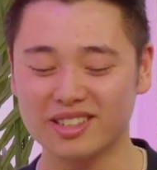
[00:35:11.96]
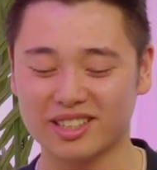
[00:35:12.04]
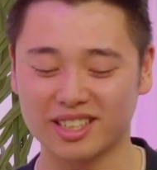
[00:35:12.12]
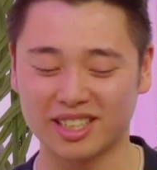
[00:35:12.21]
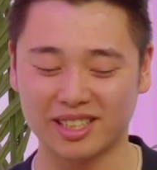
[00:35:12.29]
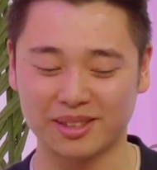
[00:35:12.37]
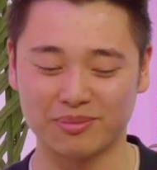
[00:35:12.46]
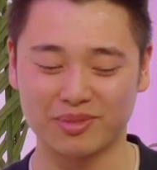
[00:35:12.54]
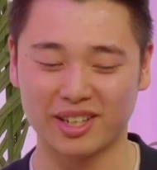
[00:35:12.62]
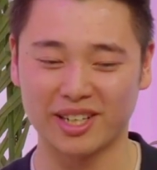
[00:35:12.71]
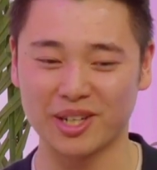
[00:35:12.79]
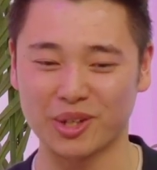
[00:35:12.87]

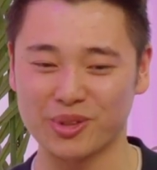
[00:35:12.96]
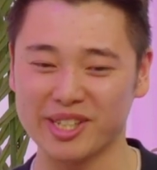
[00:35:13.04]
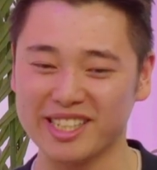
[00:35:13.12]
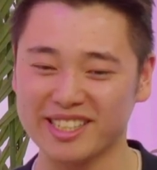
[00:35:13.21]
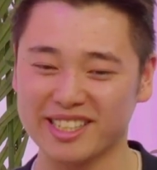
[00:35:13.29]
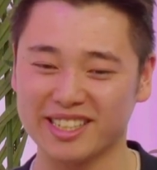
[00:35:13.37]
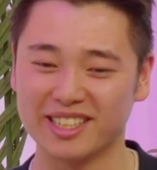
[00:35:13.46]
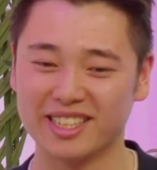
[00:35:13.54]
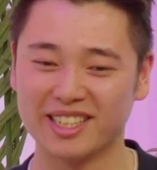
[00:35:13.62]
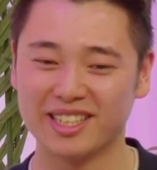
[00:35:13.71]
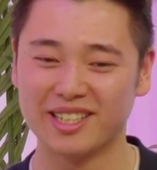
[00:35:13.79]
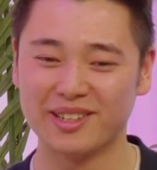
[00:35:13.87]
I agreed it
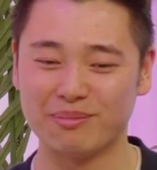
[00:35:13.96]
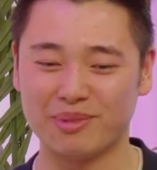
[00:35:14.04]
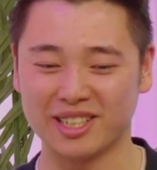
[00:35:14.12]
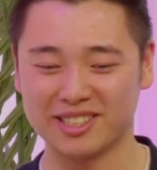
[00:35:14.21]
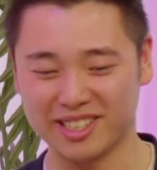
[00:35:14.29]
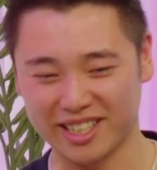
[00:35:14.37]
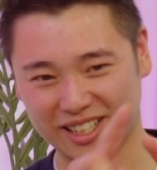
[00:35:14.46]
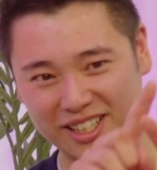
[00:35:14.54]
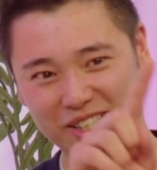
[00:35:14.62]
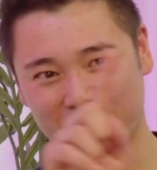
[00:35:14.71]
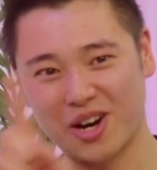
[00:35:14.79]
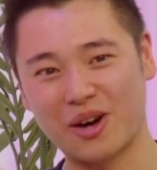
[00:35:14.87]
by seeing like
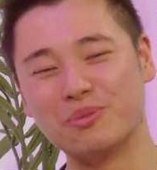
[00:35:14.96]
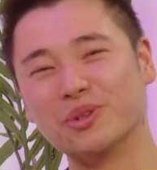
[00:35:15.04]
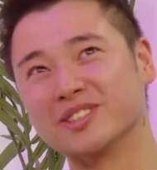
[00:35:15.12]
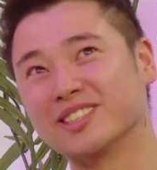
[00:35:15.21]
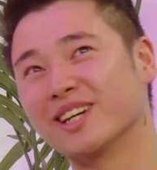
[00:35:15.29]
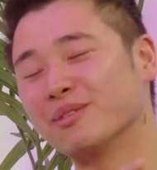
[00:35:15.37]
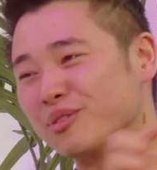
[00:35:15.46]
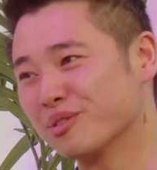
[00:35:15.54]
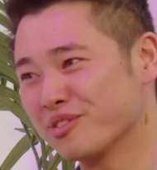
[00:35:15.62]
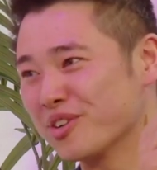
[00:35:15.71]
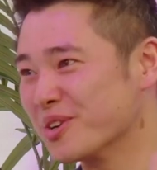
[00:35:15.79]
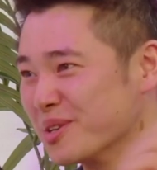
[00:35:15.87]
a cardboard sign with a
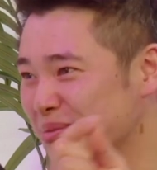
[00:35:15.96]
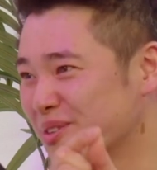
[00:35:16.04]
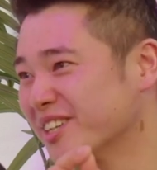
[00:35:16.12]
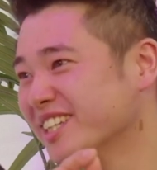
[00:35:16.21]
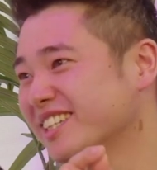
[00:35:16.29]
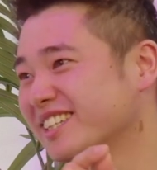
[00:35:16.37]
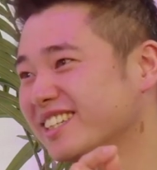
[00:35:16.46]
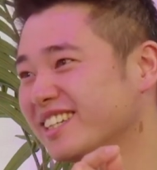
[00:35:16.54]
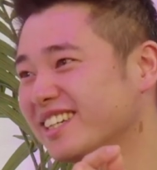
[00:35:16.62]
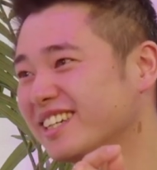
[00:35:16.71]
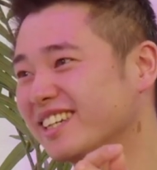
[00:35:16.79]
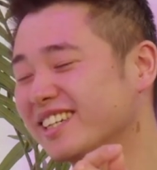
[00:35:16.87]
phone number on it.
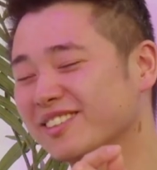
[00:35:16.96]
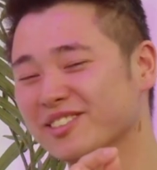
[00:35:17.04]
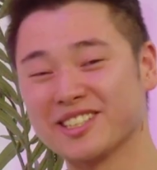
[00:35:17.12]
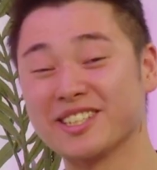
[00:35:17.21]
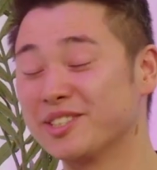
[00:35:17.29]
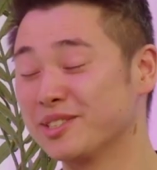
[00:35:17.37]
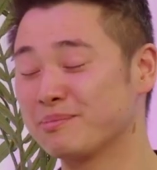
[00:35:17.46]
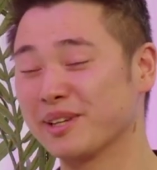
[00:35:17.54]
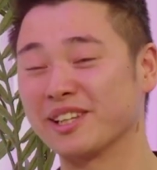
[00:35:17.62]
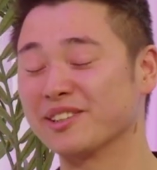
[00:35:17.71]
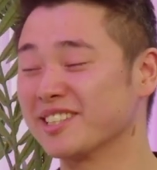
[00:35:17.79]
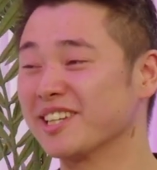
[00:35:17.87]
I was literally just
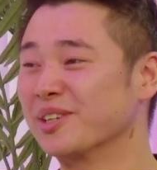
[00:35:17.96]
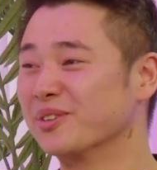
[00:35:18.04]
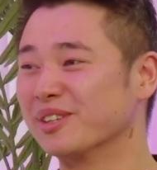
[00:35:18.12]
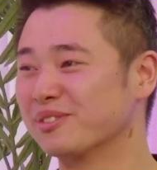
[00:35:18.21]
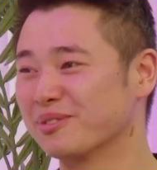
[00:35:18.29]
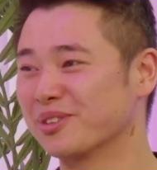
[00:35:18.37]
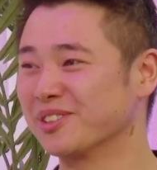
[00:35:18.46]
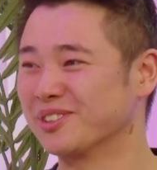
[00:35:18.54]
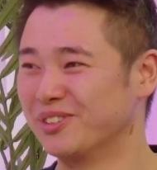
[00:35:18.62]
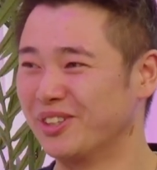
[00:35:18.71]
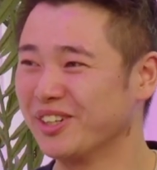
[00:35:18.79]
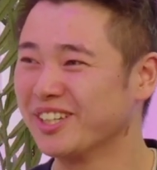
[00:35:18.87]
picking a takeaway from across
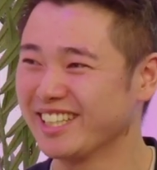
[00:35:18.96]
the road.